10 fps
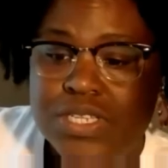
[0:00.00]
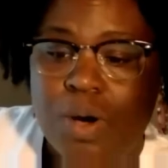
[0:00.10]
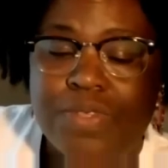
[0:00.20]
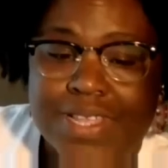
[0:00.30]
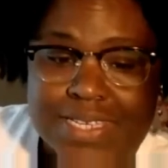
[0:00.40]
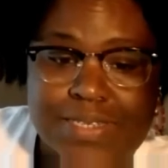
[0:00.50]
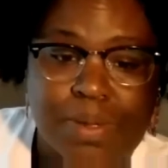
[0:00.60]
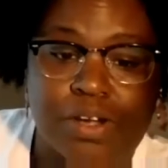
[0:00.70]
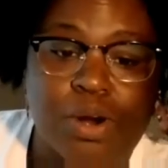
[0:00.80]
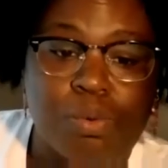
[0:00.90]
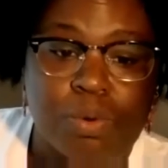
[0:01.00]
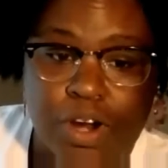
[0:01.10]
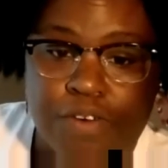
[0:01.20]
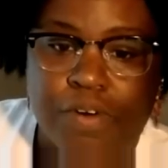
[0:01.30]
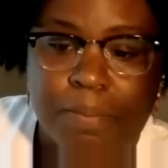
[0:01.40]
So this has been a
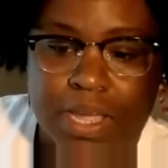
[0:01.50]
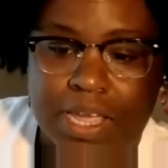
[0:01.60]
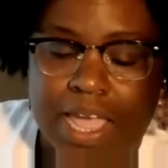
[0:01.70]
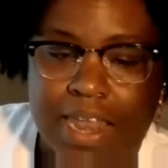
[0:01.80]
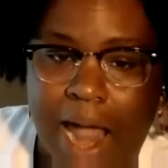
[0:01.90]
career for me,